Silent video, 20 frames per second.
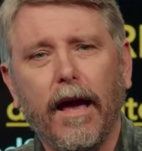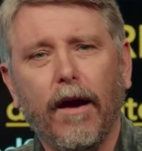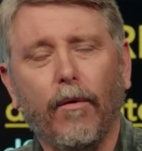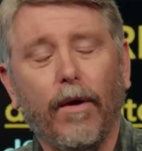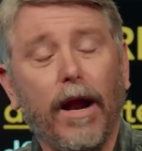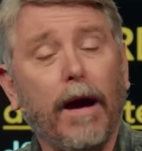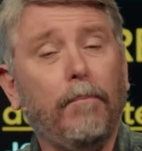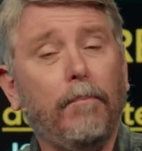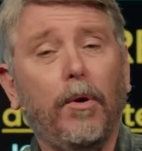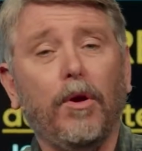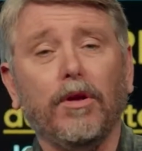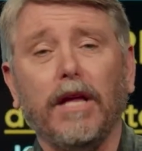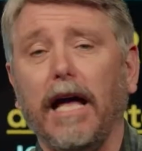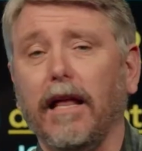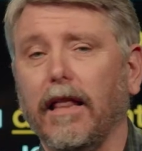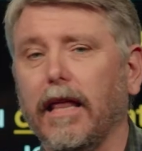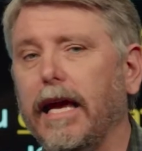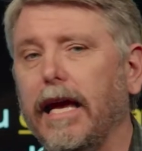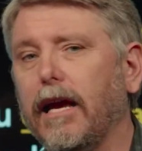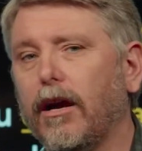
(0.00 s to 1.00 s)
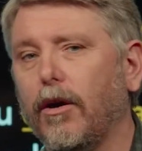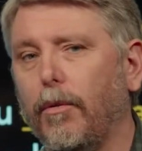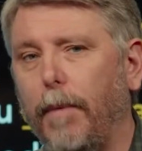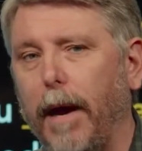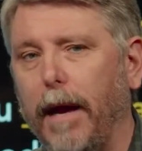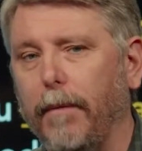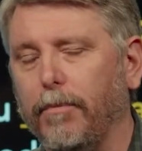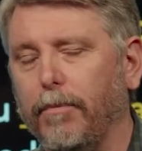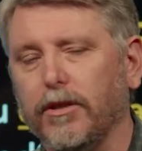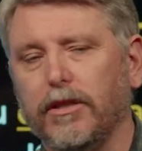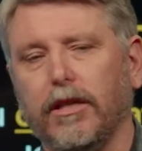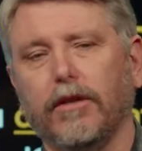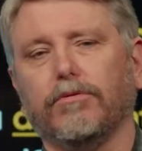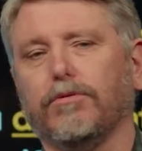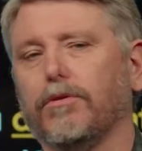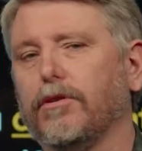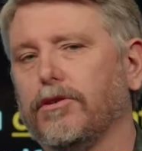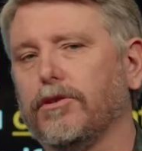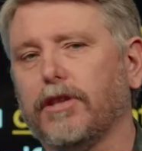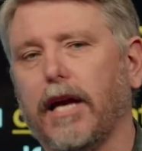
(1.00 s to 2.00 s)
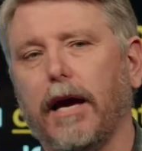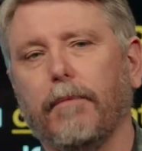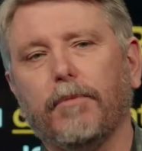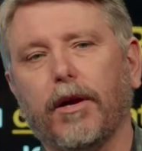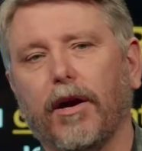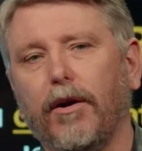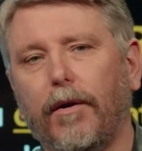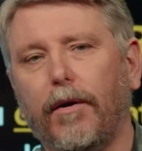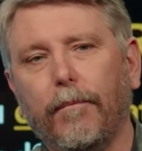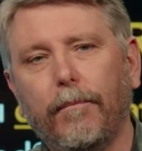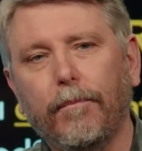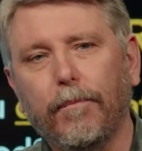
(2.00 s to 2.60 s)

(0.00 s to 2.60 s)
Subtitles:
When I pulled out legal papers, he was real skeptical.